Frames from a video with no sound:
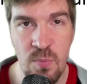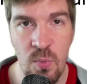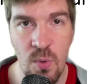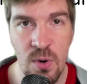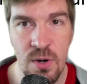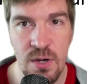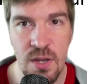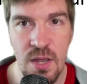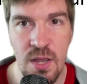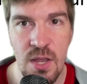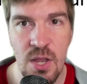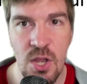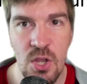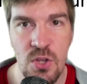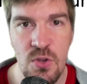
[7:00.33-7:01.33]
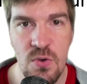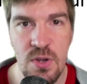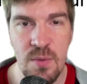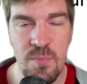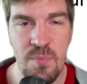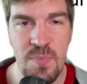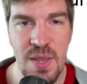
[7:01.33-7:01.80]
of deep work,
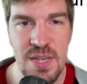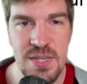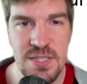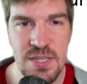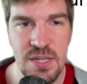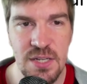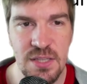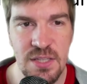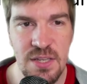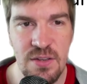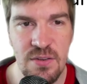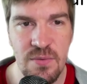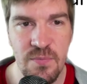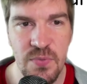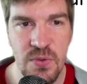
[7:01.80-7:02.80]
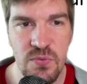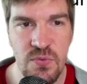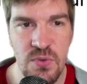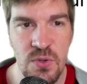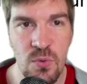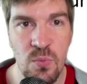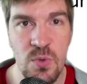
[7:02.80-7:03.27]
you can basically
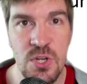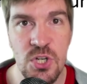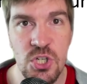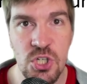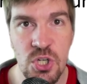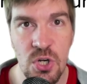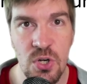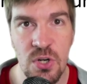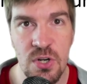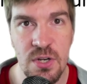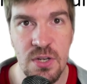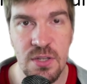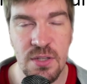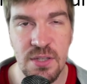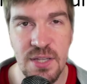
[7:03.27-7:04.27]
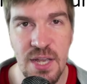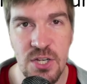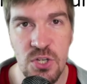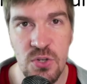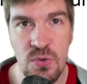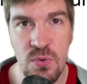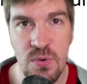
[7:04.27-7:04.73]
feel reassured
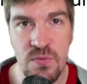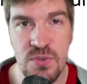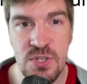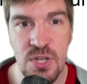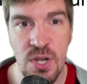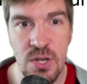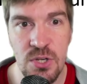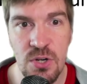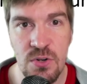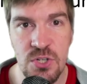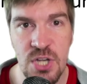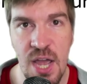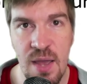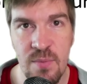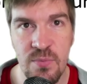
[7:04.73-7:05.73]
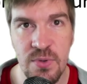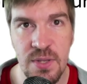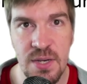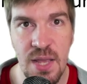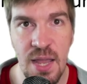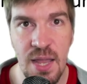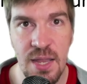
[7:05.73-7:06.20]
that you have done your job
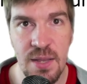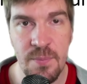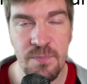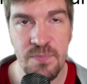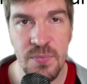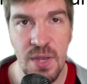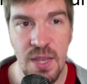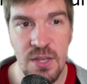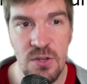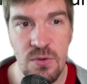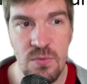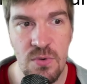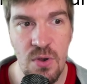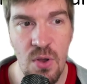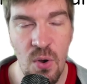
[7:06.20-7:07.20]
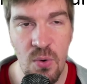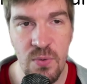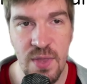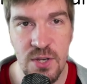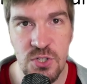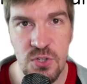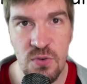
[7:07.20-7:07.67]
for the day. You
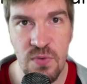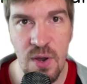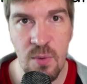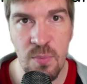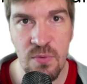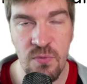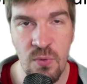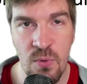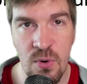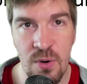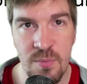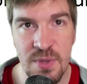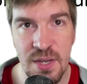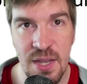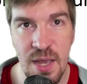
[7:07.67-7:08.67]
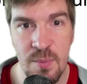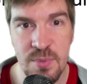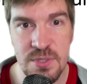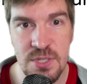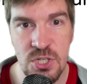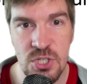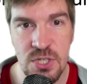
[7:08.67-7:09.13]
know that you've outperformed the
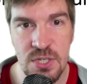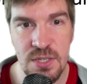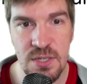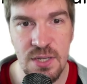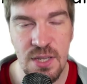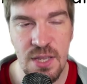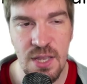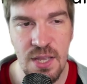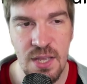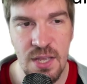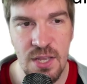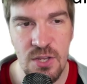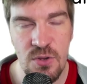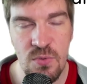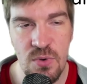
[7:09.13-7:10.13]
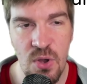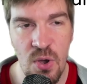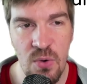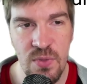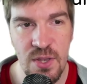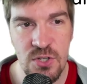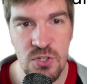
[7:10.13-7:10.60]
competition. You
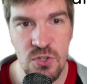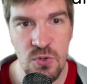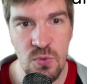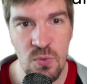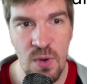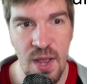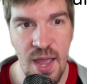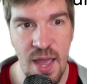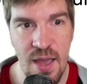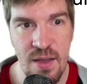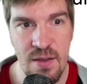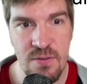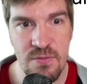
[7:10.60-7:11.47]
know that you've